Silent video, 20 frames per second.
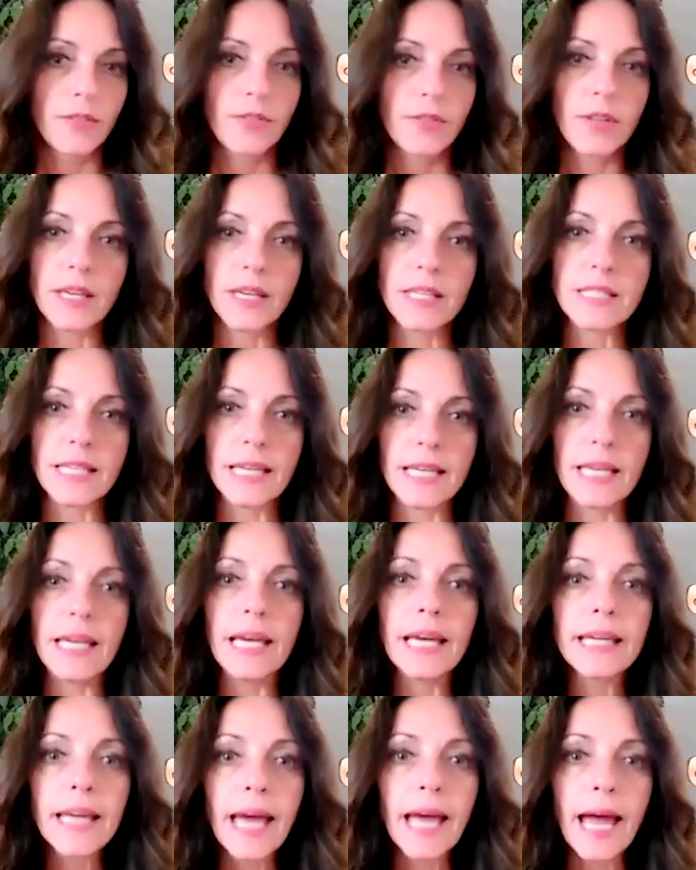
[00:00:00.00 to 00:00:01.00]
things
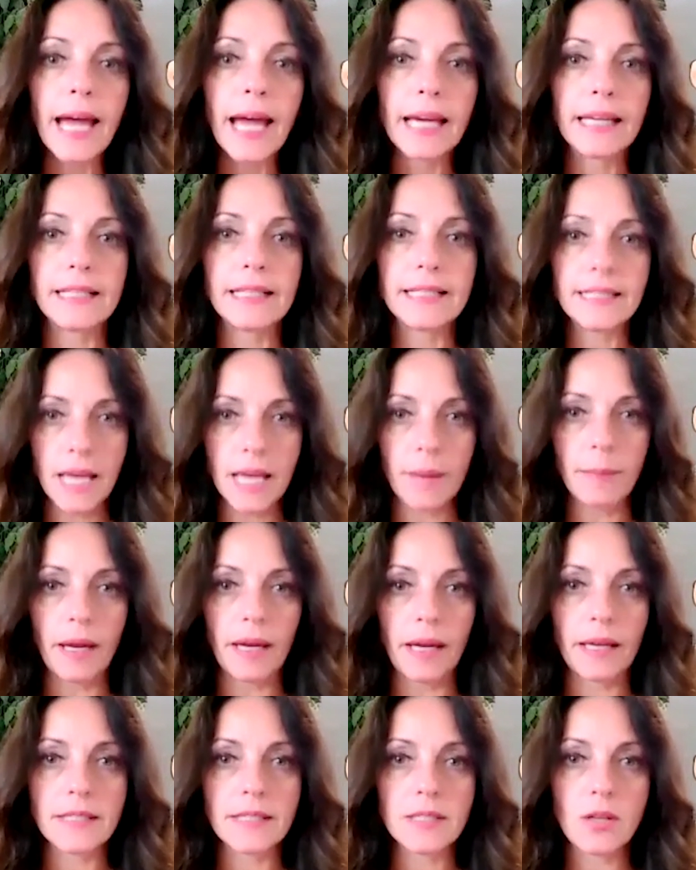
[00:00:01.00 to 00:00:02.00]
in
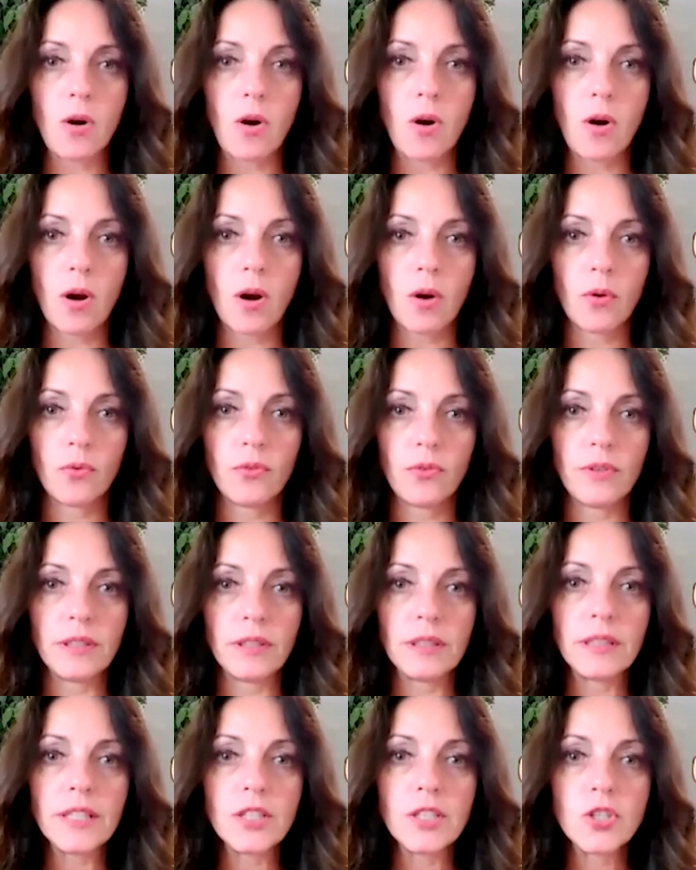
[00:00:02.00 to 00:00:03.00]
academics are
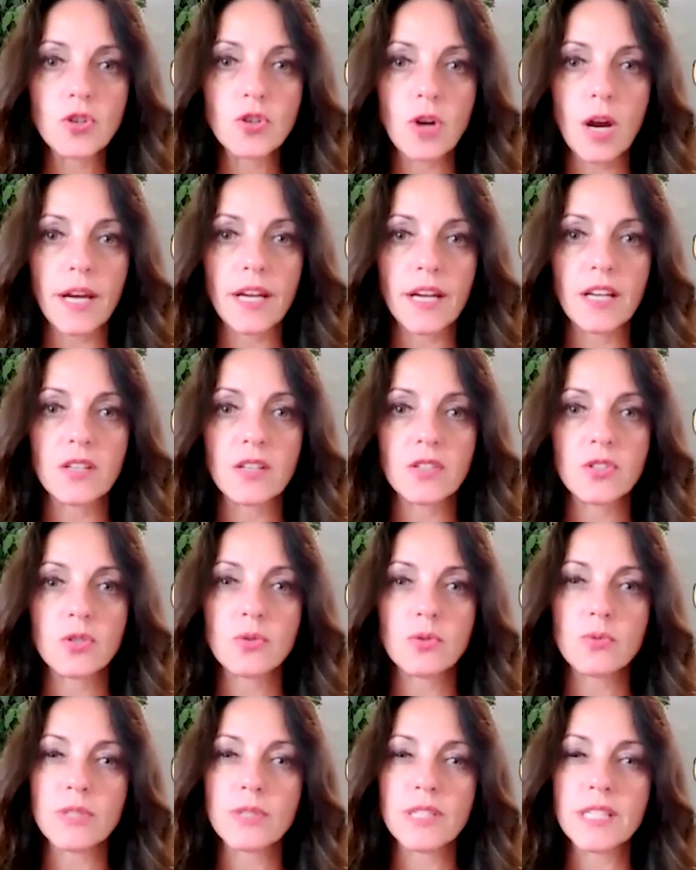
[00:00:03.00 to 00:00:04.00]
really trying
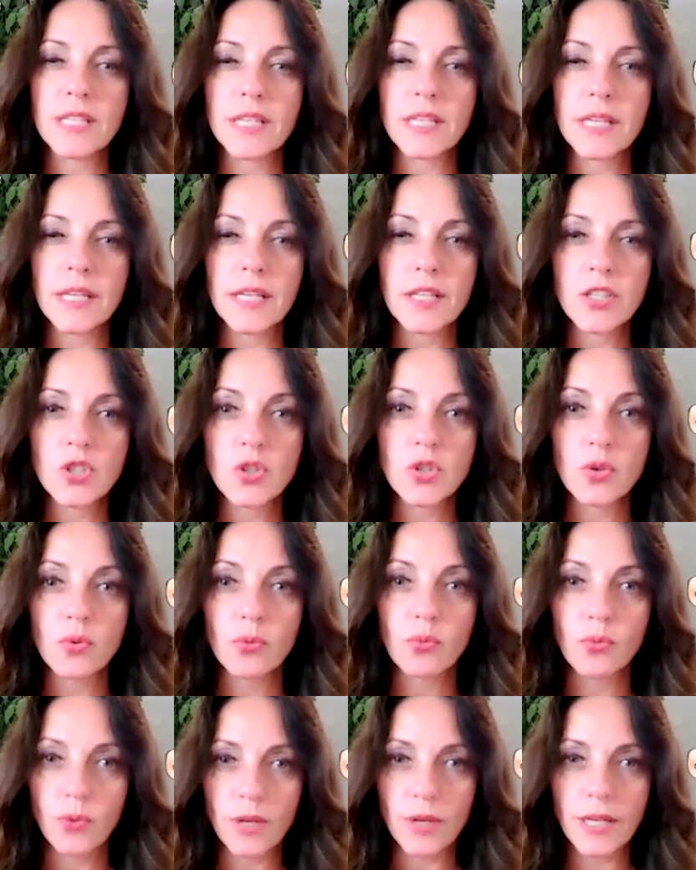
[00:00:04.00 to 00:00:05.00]
to teach
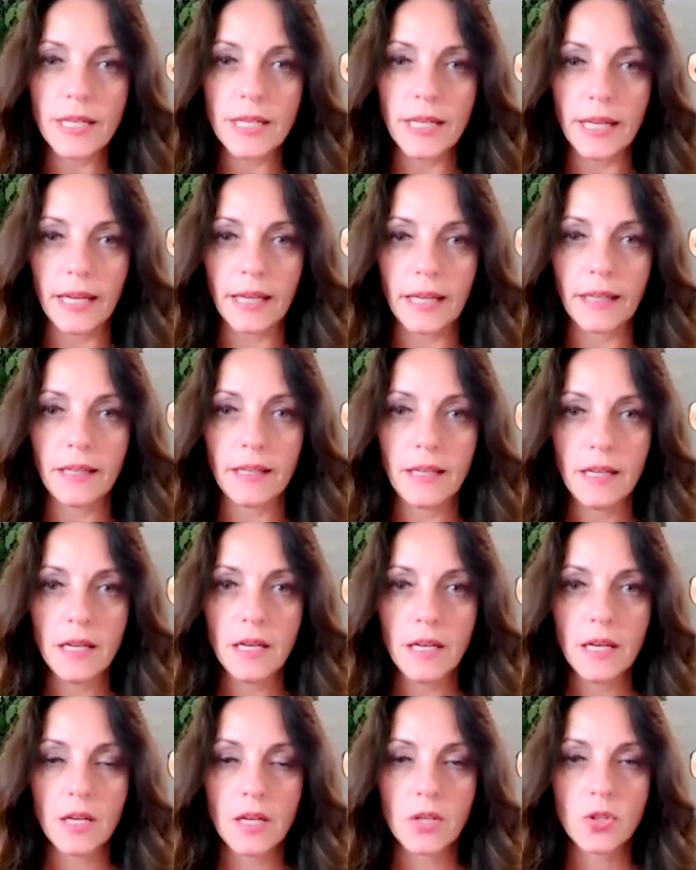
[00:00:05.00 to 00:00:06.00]
reading
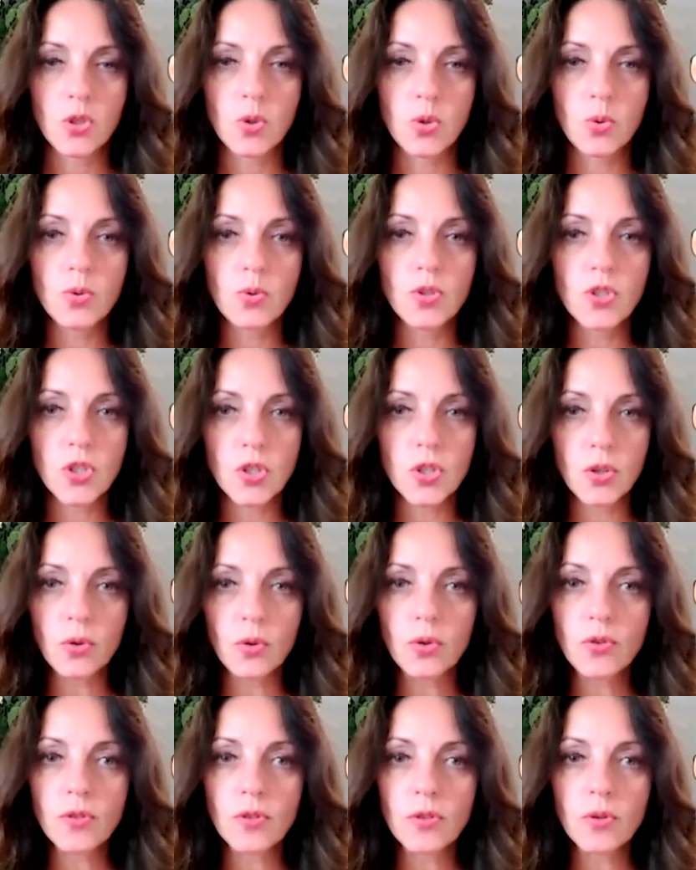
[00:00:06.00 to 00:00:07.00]
to
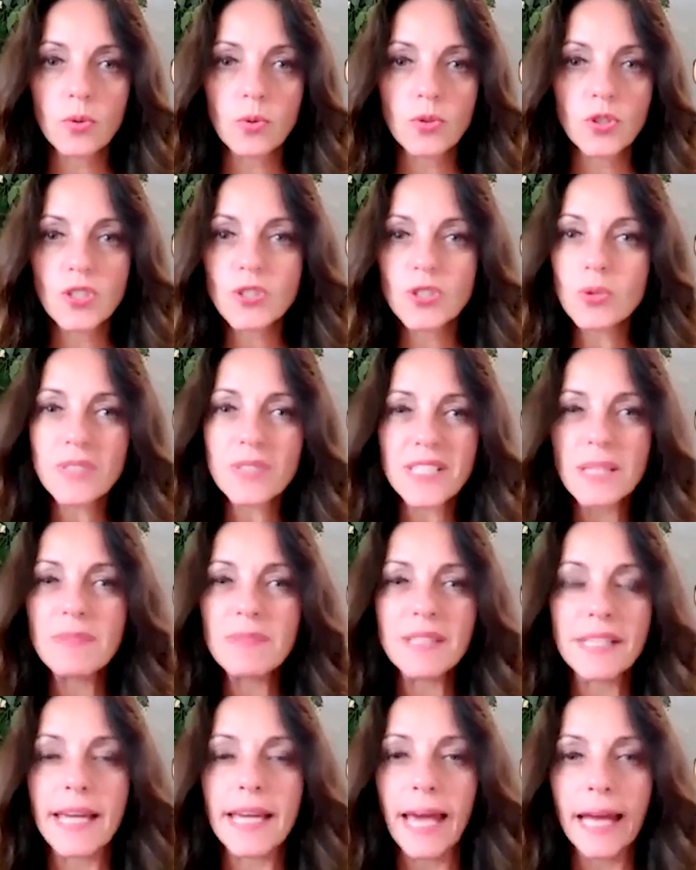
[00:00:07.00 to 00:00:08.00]
children who just don't seem
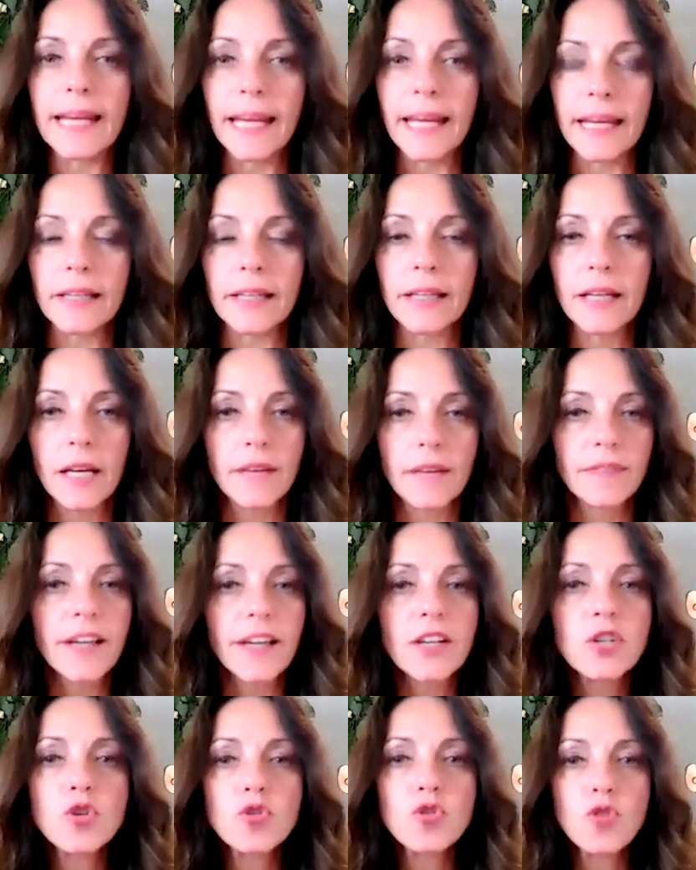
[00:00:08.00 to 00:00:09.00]
to get it.
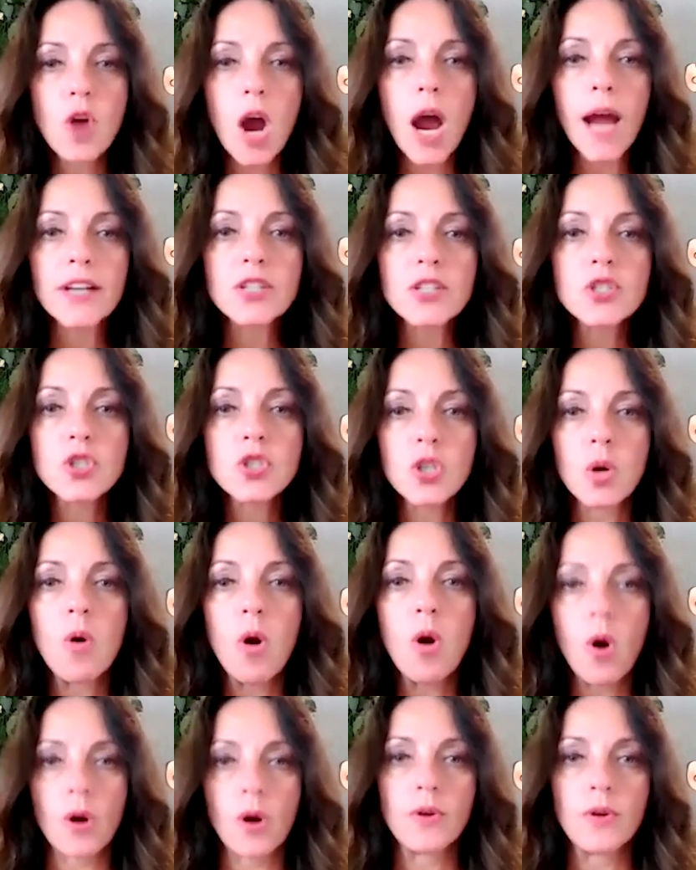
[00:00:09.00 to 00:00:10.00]
They try so
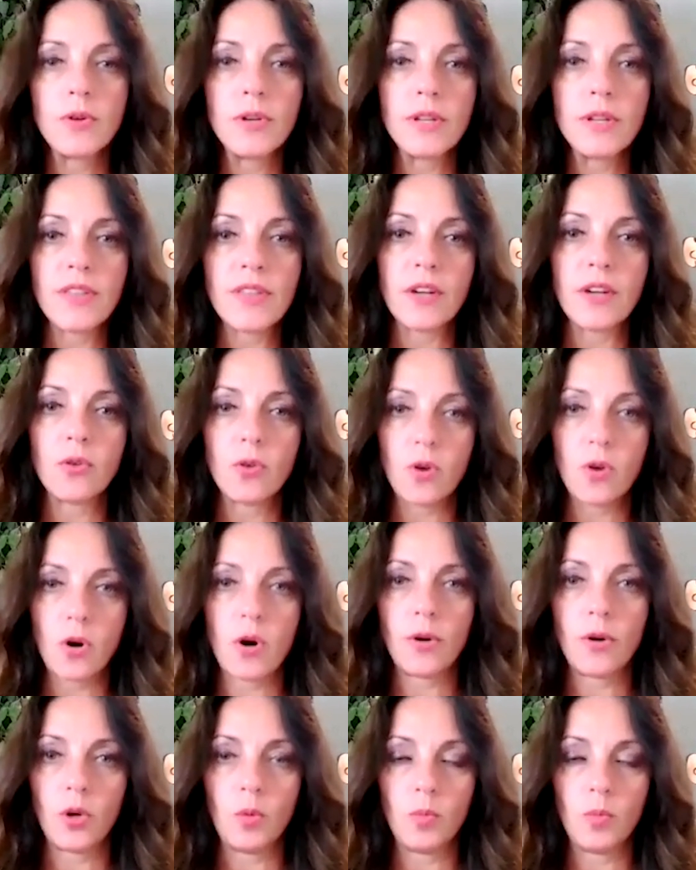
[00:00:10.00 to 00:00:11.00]
hard that your
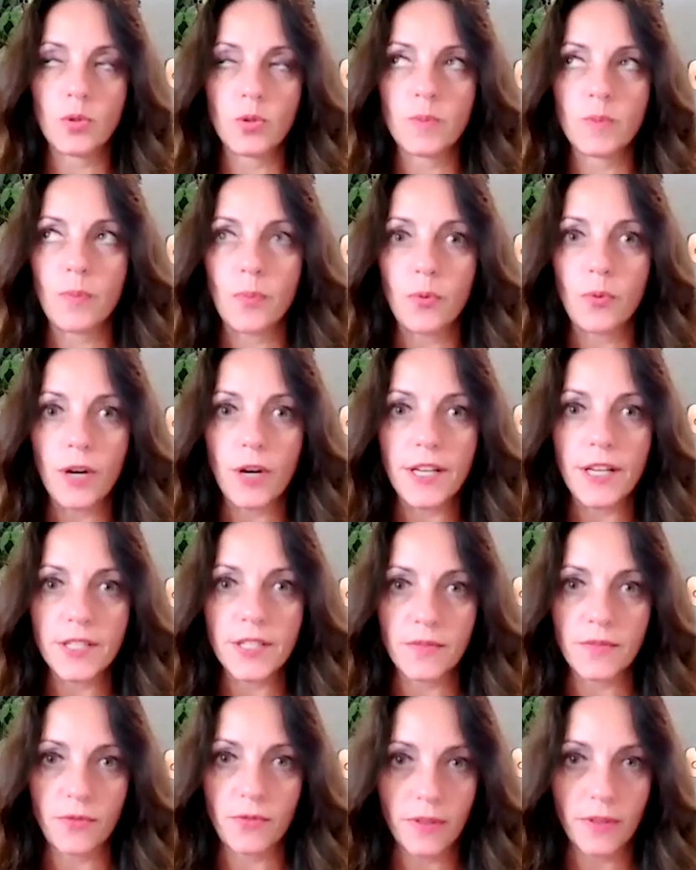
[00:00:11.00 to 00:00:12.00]
heart almost
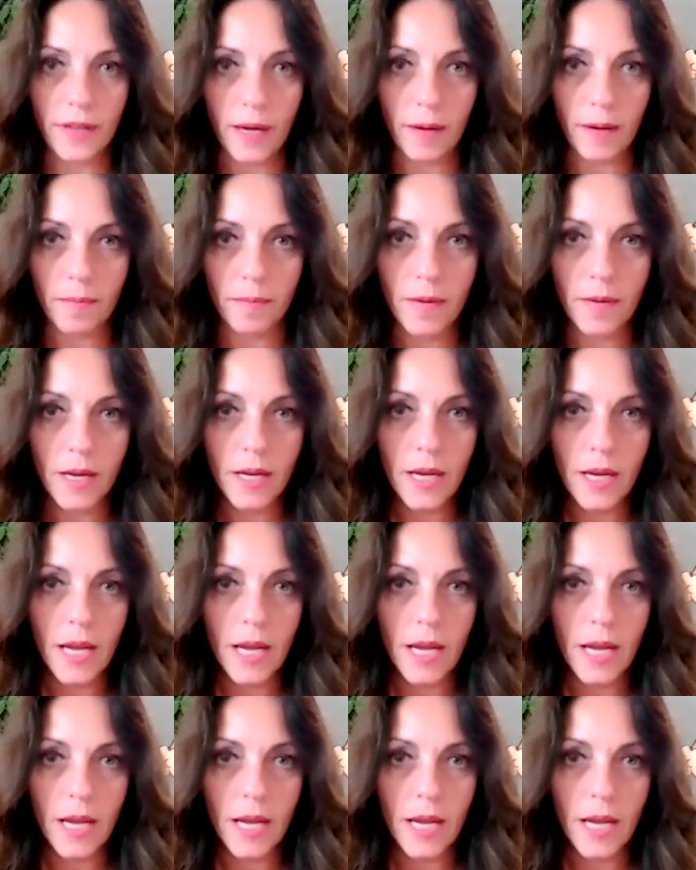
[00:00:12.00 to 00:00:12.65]
breaks for them.